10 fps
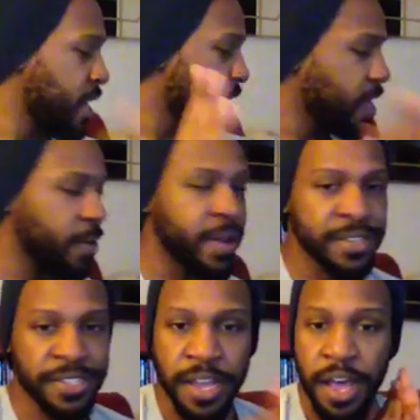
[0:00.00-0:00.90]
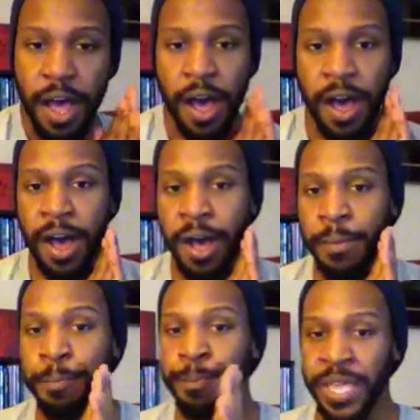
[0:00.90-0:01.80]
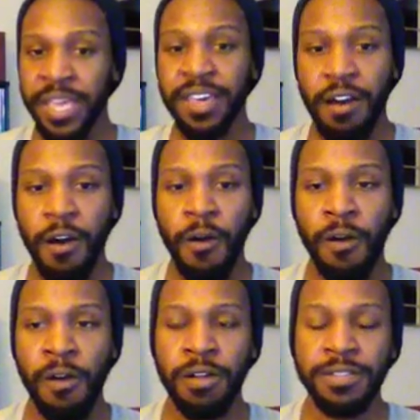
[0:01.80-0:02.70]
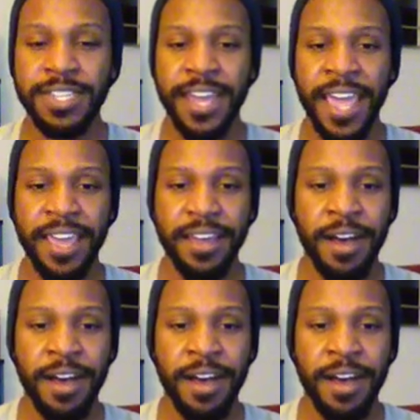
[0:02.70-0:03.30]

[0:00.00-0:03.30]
Anyways, big haul today.